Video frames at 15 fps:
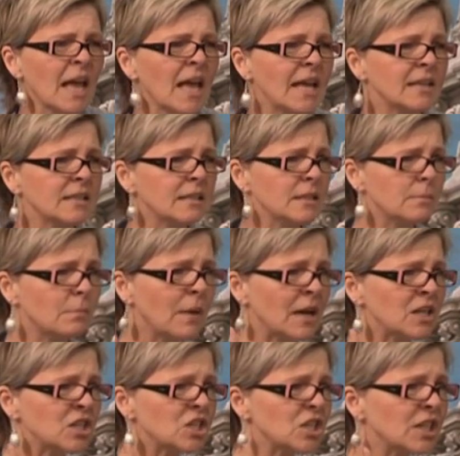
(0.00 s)

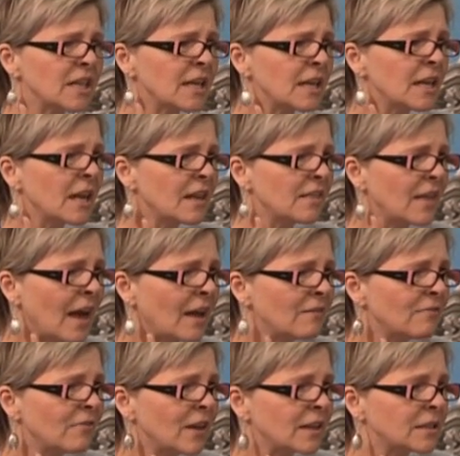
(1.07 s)
especially
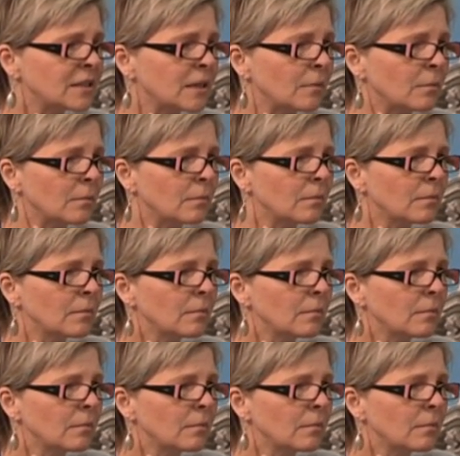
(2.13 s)
that victim,